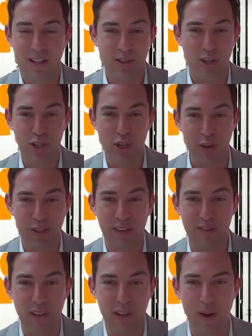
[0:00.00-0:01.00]
So you're not
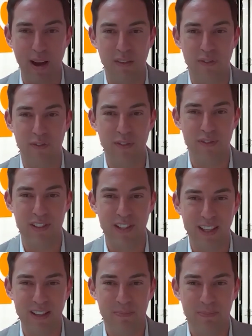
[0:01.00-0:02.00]
giving away 50.